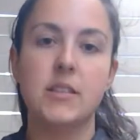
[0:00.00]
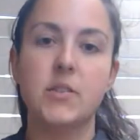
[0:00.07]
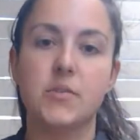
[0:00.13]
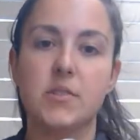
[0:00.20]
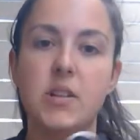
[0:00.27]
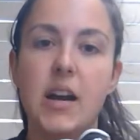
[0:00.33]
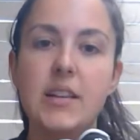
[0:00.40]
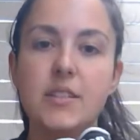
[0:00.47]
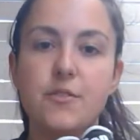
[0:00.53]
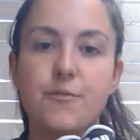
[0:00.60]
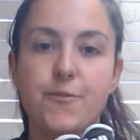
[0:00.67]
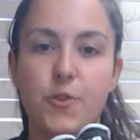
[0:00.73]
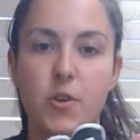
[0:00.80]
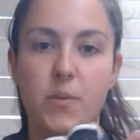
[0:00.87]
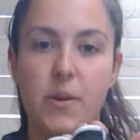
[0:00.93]
it's nice and
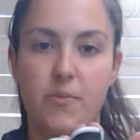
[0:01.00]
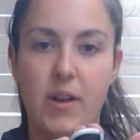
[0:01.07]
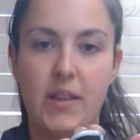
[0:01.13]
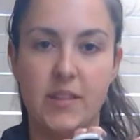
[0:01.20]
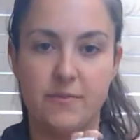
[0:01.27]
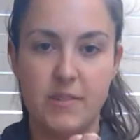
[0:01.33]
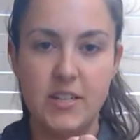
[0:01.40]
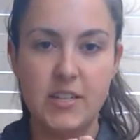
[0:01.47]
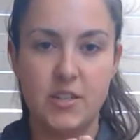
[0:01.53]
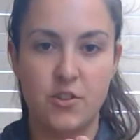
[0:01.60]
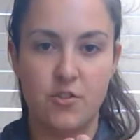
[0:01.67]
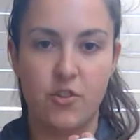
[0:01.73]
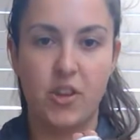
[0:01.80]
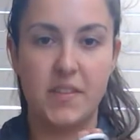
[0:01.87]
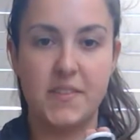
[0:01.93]
firm around the
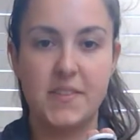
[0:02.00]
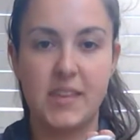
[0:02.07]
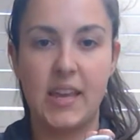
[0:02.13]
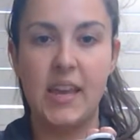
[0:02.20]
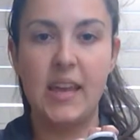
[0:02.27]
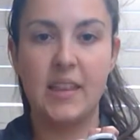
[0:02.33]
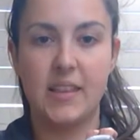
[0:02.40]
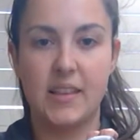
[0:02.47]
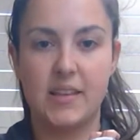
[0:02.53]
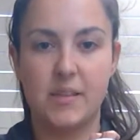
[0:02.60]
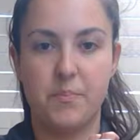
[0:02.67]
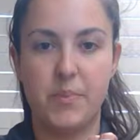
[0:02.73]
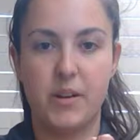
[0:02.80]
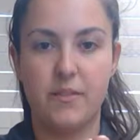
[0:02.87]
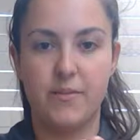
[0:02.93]
wrist. You can see that there's
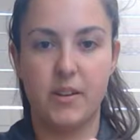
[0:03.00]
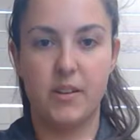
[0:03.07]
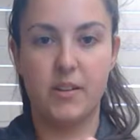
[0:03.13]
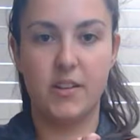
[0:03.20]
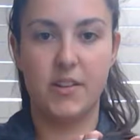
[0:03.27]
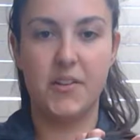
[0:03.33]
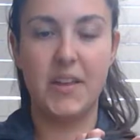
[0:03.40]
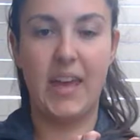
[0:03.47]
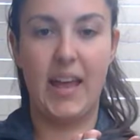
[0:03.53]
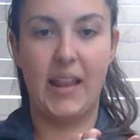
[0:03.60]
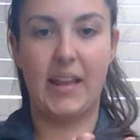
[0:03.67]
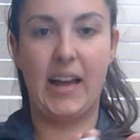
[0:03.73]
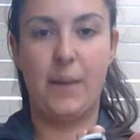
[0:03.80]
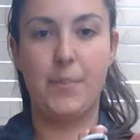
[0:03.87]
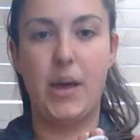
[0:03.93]
a bit of a, it
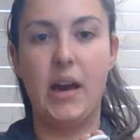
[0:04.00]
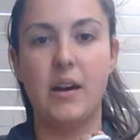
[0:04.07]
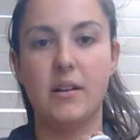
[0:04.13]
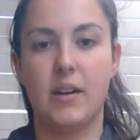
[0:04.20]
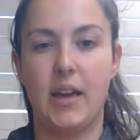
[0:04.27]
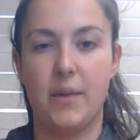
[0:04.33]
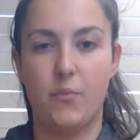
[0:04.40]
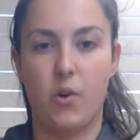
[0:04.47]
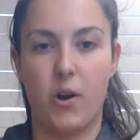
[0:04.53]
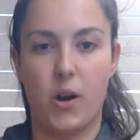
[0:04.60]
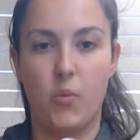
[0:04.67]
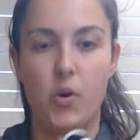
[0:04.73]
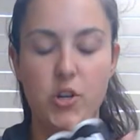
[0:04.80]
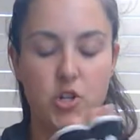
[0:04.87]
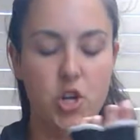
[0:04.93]
can come out. I am wearing a
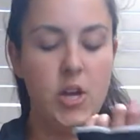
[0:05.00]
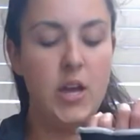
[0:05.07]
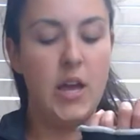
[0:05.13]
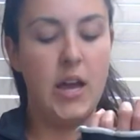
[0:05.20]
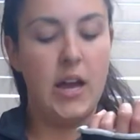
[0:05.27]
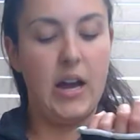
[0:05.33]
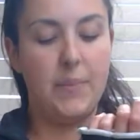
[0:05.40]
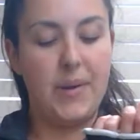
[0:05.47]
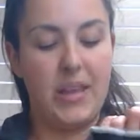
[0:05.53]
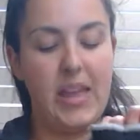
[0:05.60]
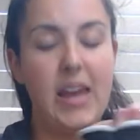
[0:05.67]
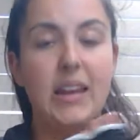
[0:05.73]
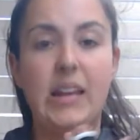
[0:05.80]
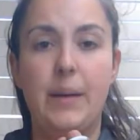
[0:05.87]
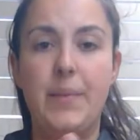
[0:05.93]
watch, but it
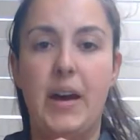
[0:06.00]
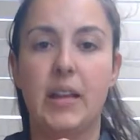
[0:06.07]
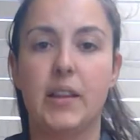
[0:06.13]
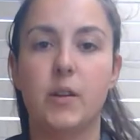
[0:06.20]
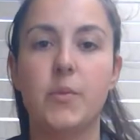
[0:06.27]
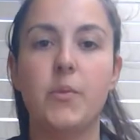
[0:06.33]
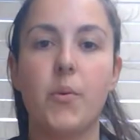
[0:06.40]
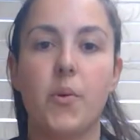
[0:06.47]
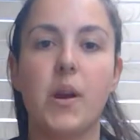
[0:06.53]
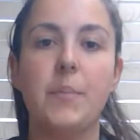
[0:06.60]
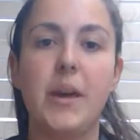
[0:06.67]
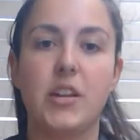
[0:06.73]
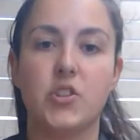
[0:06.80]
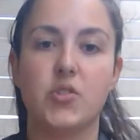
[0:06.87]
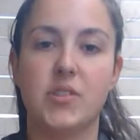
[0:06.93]
can come out a little bit. We want to
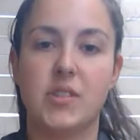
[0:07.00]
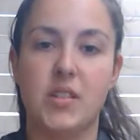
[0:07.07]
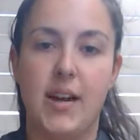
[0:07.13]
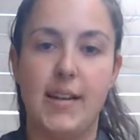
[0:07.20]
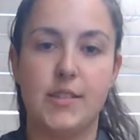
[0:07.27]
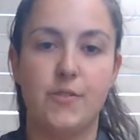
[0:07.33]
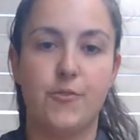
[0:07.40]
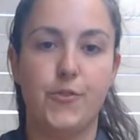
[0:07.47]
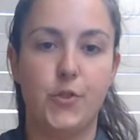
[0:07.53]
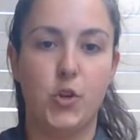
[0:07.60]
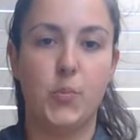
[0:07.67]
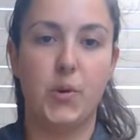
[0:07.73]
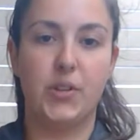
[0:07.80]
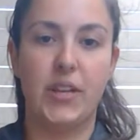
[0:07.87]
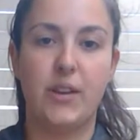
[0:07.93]
make sure it's nice and
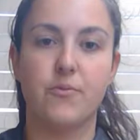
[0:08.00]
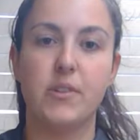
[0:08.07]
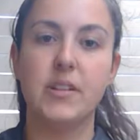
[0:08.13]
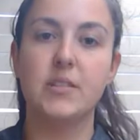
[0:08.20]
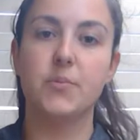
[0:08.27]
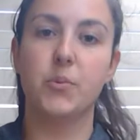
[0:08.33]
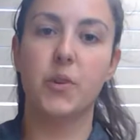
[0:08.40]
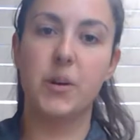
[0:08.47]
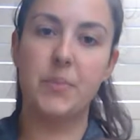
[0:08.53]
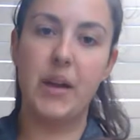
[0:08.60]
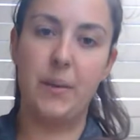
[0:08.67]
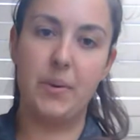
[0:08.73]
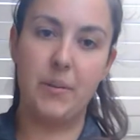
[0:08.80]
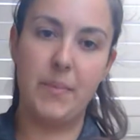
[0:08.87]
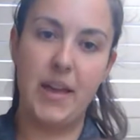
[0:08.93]
firm on that wrist. We want to be
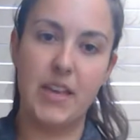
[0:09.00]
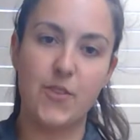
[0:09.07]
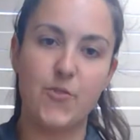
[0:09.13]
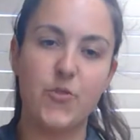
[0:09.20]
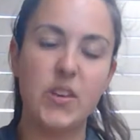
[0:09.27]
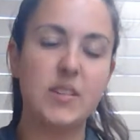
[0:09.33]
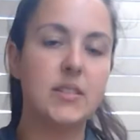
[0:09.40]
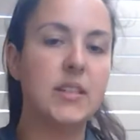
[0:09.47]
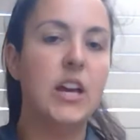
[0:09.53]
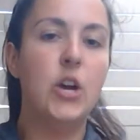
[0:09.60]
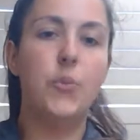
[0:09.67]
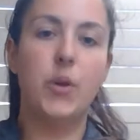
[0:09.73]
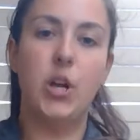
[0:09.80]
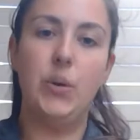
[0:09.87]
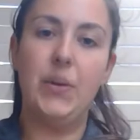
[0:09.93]
able to make a fist.
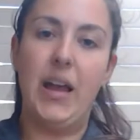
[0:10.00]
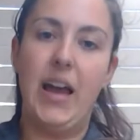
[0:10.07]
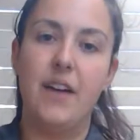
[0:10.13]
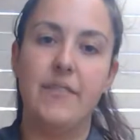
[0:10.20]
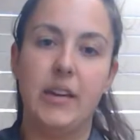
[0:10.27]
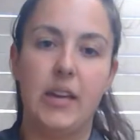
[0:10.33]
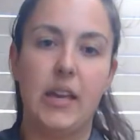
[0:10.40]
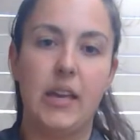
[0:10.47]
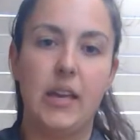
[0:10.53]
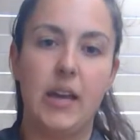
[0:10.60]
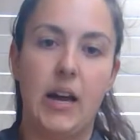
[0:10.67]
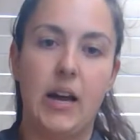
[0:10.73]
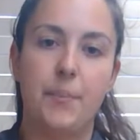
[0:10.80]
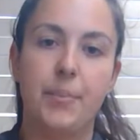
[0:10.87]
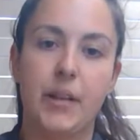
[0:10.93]
We don't want to have any
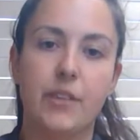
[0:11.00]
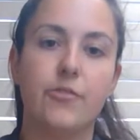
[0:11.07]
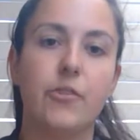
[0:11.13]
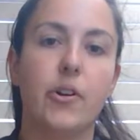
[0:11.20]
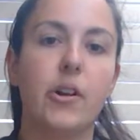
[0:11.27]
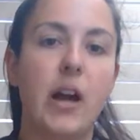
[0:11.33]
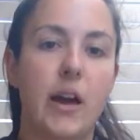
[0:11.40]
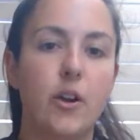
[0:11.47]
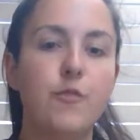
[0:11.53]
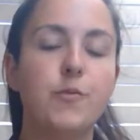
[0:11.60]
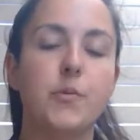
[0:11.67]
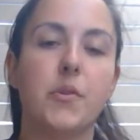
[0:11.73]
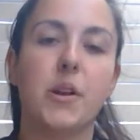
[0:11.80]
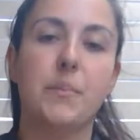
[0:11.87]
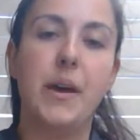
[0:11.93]
blood flow cut off,
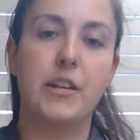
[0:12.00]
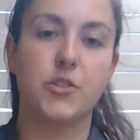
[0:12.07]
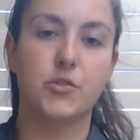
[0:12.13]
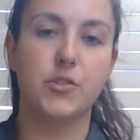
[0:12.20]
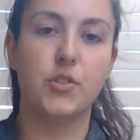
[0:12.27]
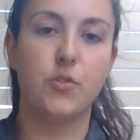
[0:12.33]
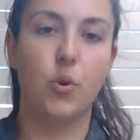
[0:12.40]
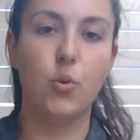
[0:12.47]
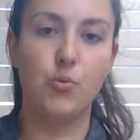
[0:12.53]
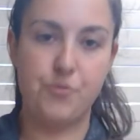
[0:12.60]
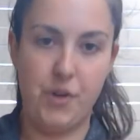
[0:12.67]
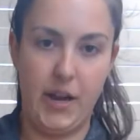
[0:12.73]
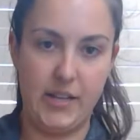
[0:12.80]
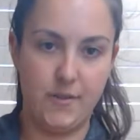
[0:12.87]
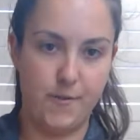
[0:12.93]
but we want to make sure it's all
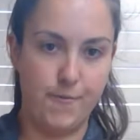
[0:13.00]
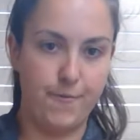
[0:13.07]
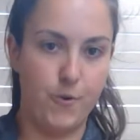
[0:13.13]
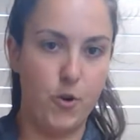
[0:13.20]
nice and